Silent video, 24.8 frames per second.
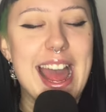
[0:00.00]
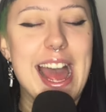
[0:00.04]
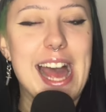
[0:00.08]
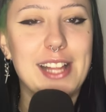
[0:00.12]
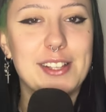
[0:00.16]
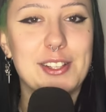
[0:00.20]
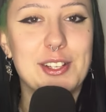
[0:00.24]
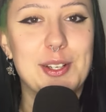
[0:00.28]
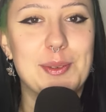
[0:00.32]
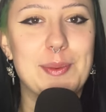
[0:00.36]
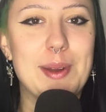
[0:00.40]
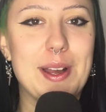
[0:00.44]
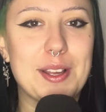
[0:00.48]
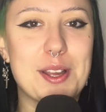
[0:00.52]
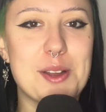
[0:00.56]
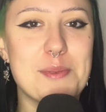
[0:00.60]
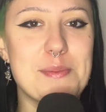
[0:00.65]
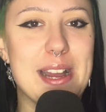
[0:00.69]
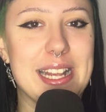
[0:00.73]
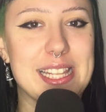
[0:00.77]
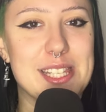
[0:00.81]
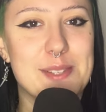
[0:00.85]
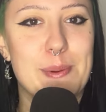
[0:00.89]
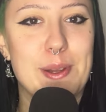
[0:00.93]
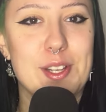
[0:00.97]
hello, welcome
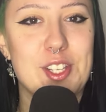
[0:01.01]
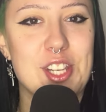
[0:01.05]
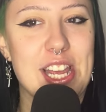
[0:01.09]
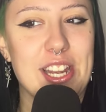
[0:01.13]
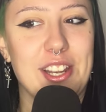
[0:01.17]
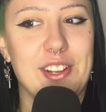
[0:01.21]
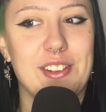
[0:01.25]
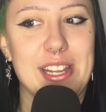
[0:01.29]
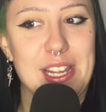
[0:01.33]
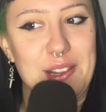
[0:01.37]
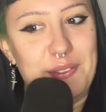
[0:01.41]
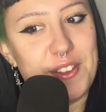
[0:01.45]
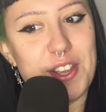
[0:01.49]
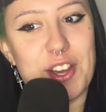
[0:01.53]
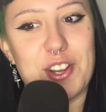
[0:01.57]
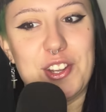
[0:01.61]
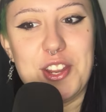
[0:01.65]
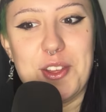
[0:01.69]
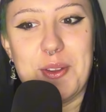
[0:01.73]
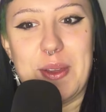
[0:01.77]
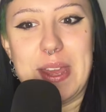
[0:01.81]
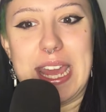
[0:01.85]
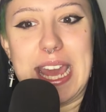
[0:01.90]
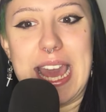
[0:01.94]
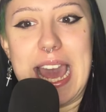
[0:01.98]
back to my channel. If you're
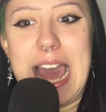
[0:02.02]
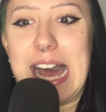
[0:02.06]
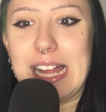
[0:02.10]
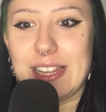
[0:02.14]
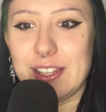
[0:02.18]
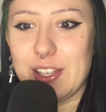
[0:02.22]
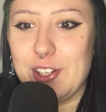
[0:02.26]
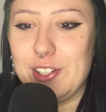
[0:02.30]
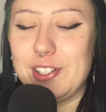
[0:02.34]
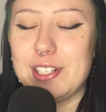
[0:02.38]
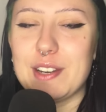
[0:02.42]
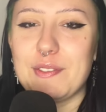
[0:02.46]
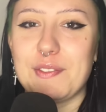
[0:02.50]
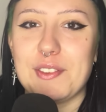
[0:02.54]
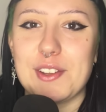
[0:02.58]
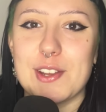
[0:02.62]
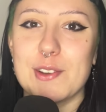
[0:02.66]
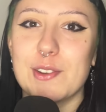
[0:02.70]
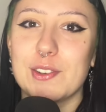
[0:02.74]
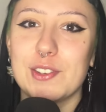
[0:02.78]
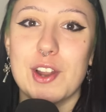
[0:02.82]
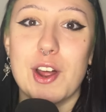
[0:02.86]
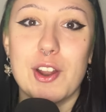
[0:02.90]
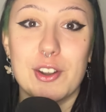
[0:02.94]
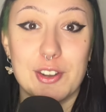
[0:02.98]
new here, hello, and if
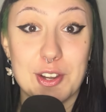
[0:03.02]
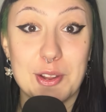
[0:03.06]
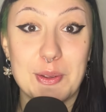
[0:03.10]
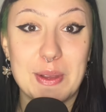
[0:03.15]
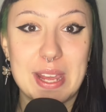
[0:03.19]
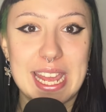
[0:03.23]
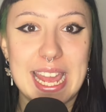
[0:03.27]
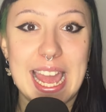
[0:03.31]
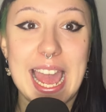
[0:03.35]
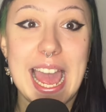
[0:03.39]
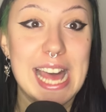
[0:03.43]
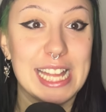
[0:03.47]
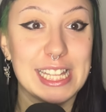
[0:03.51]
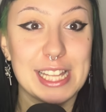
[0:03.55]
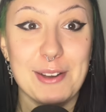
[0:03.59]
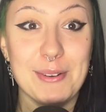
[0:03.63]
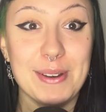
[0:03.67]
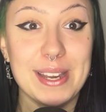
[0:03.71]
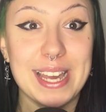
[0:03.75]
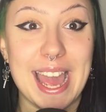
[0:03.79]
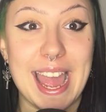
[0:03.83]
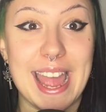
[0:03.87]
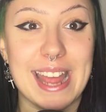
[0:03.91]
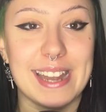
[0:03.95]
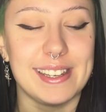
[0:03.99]
you're not new here, hello
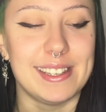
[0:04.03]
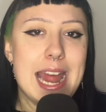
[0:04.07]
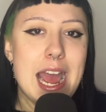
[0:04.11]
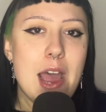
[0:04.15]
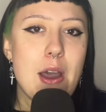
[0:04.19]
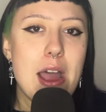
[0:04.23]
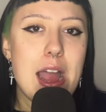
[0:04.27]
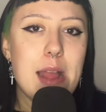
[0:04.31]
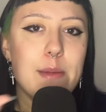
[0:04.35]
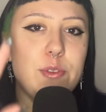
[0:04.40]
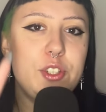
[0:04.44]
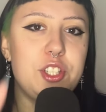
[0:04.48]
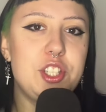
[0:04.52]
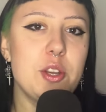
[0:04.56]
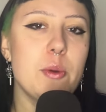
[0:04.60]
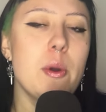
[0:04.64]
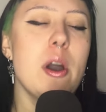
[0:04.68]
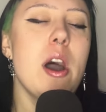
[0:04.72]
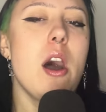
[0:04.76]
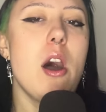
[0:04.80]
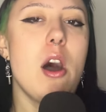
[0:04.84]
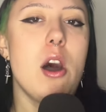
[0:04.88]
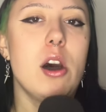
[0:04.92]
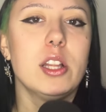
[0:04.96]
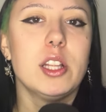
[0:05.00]
again. Now, I'm
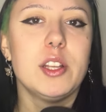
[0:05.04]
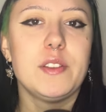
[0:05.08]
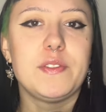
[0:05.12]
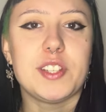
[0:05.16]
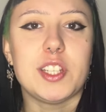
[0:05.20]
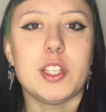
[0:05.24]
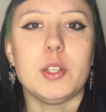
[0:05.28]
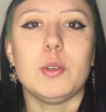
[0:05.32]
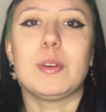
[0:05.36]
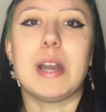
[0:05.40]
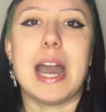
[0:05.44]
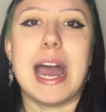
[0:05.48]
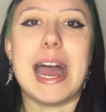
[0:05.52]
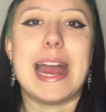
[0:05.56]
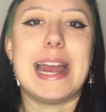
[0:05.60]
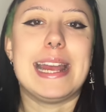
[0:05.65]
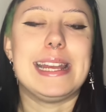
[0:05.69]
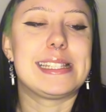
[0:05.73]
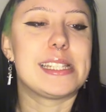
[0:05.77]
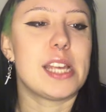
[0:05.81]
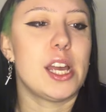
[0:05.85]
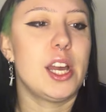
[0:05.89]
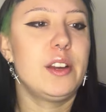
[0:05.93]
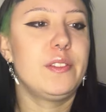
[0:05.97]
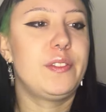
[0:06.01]
sure all of you
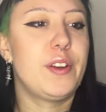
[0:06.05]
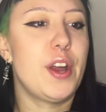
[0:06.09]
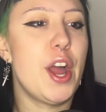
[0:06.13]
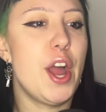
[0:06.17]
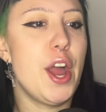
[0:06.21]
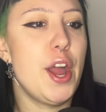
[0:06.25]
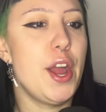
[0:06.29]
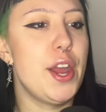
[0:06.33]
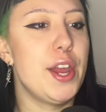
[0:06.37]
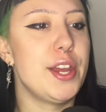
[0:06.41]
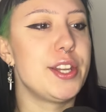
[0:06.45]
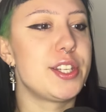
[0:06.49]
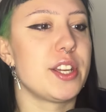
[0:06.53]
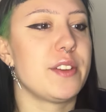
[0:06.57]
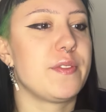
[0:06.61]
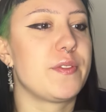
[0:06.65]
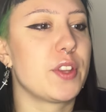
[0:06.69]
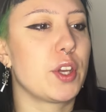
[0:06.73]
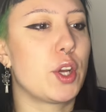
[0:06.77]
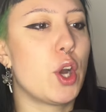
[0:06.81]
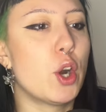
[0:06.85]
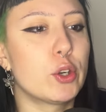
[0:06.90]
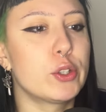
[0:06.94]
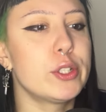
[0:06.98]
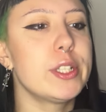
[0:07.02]
guys have heard of
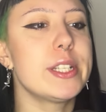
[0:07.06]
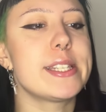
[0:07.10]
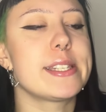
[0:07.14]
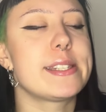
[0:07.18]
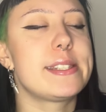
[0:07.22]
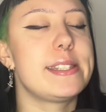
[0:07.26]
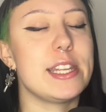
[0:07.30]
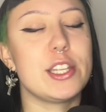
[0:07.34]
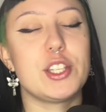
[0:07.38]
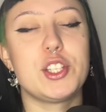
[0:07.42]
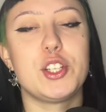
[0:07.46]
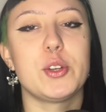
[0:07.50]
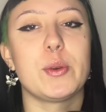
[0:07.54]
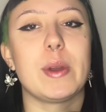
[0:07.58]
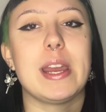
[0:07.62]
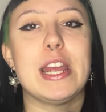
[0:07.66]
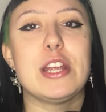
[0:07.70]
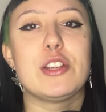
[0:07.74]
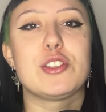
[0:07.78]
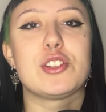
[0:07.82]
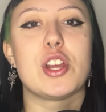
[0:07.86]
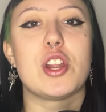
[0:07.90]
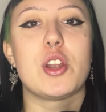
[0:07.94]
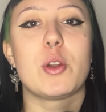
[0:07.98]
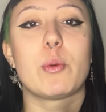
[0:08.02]
the current
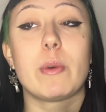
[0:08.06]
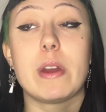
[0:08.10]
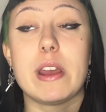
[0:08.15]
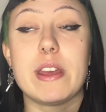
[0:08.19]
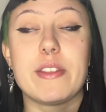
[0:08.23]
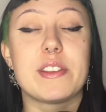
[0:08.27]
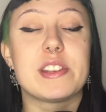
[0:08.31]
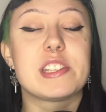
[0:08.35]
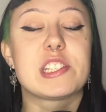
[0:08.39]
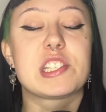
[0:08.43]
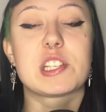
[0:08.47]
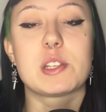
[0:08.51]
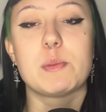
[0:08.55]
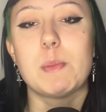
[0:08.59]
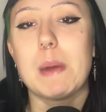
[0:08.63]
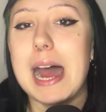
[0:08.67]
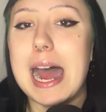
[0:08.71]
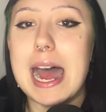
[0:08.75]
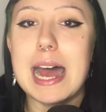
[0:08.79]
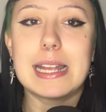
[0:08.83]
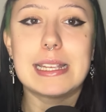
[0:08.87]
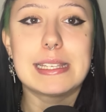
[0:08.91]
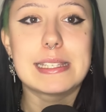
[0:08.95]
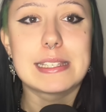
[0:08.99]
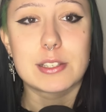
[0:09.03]
situation with
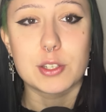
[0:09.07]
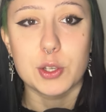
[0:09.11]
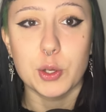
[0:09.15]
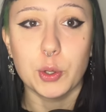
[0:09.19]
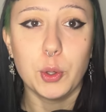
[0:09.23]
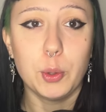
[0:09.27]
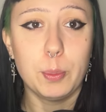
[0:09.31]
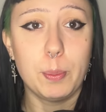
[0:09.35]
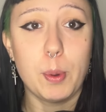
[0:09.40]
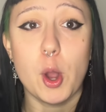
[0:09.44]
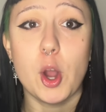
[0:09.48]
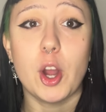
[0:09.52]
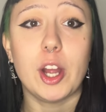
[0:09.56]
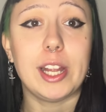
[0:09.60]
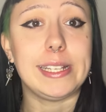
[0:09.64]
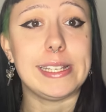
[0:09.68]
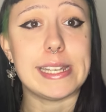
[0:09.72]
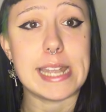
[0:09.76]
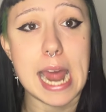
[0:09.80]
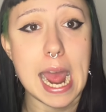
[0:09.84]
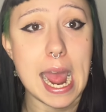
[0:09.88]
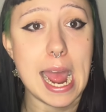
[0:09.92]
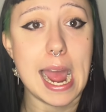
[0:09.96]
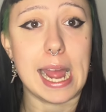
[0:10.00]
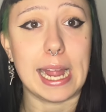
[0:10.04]
Smart Schoolboy
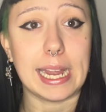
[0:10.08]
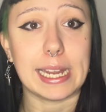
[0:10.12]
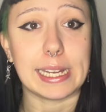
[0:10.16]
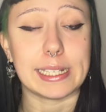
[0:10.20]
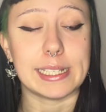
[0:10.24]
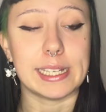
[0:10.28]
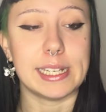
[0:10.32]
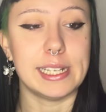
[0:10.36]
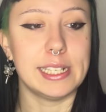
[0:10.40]
9.